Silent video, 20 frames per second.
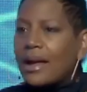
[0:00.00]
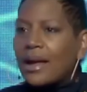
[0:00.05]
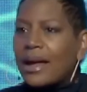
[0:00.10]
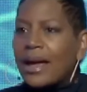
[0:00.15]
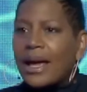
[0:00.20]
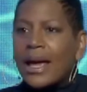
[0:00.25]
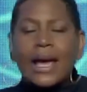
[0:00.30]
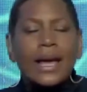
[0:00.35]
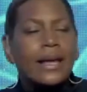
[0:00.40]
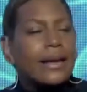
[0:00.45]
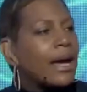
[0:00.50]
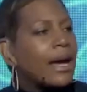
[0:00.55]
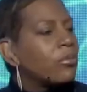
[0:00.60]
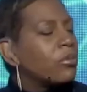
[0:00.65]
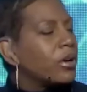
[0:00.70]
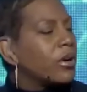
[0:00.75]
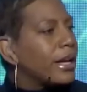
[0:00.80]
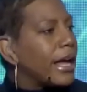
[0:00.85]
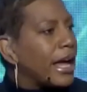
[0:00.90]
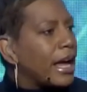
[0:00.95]
And I
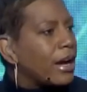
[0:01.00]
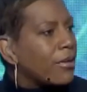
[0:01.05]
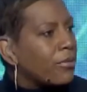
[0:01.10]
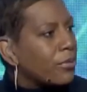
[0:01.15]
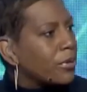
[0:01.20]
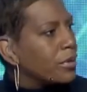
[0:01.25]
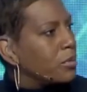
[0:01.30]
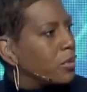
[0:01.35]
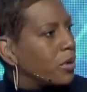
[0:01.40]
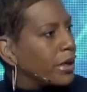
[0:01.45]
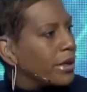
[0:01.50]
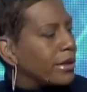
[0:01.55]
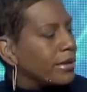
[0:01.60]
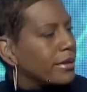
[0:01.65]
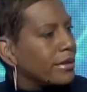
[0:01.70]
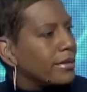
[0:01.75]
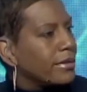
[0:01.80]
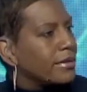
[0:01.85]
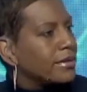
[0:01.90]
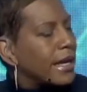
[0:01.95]
want everyone
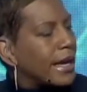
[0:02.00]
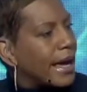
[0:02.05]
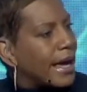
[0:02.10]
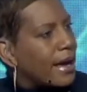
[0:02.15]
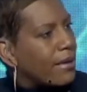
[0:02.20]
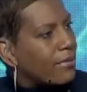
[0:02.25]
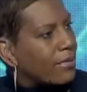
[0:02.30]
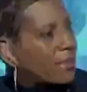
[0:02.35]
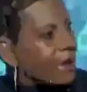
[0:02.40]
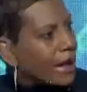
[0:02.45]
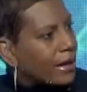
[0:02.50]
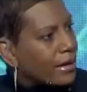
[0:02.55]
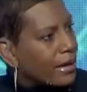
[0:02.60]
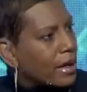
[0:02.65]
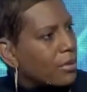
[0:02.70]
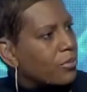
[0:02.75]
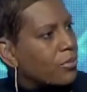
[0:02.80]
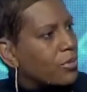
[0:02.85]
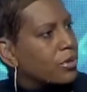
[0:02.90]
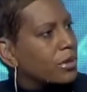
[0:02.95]
to have that
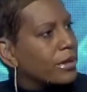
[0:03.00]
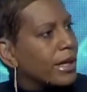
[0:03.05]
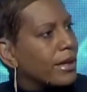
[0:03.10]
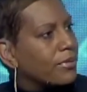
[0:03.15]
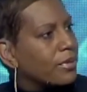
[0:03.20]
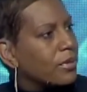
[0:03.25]
comfort level.